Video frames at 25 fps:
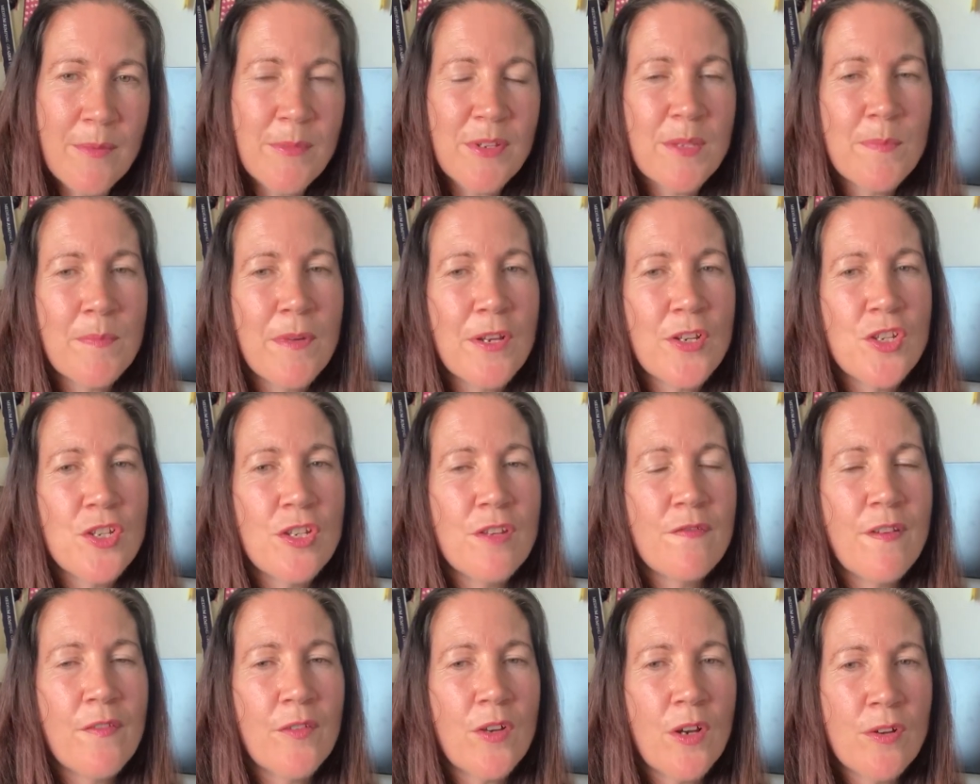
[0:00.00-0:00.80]
especially
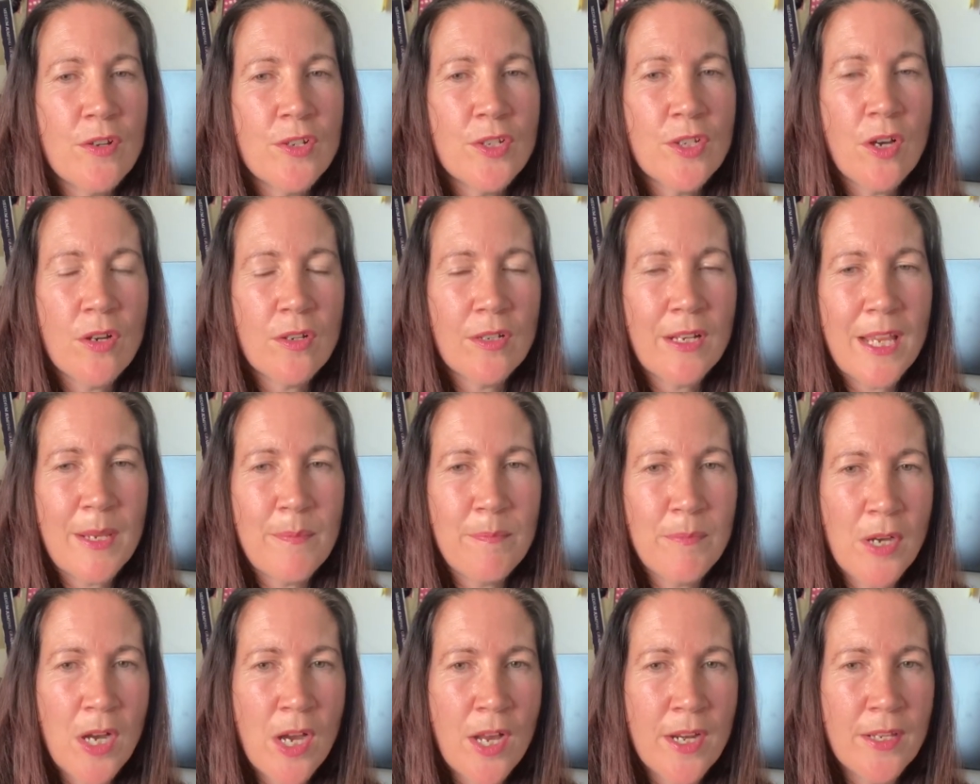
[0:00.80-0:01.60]
if you've got a dog like
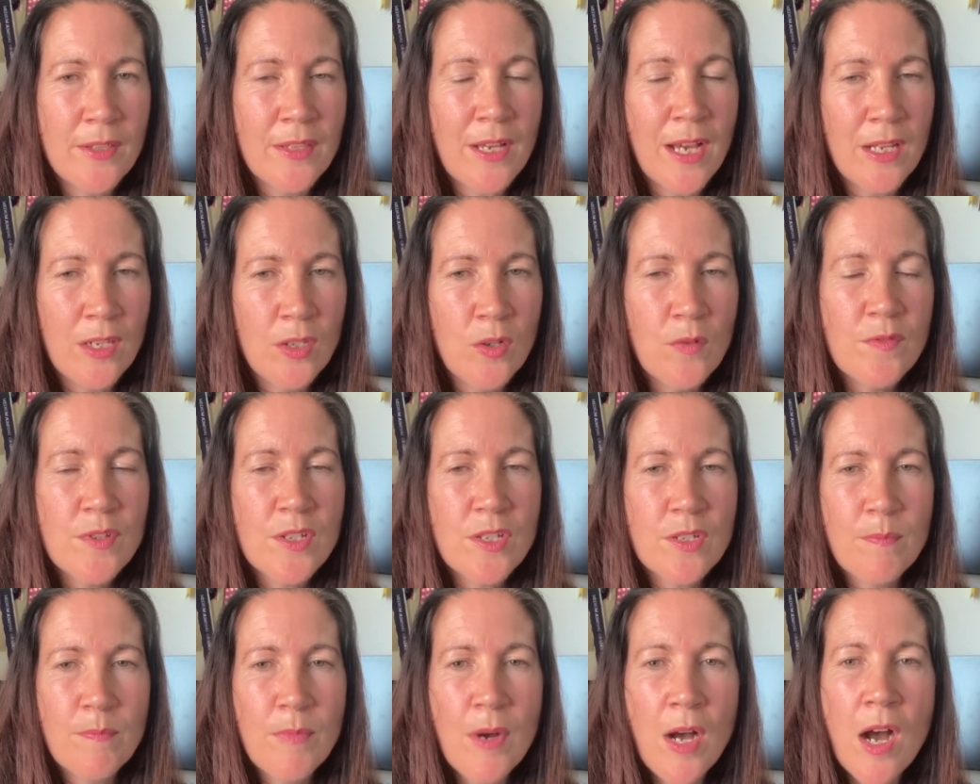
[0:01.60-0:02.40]
Barney that loves
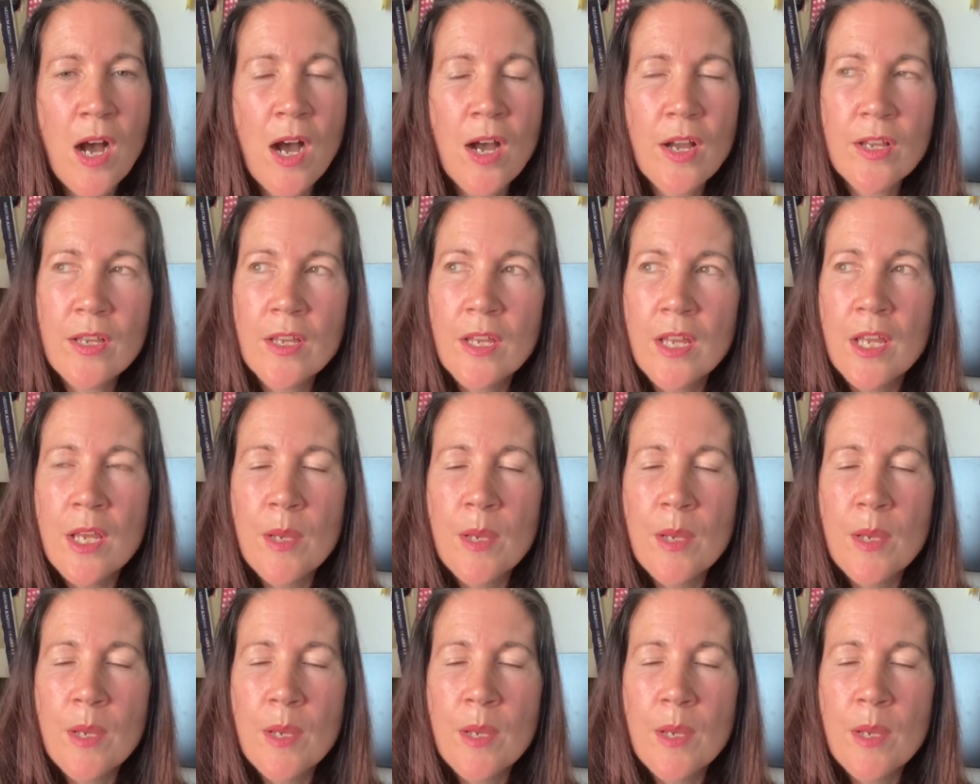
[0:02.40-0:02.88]
to bark.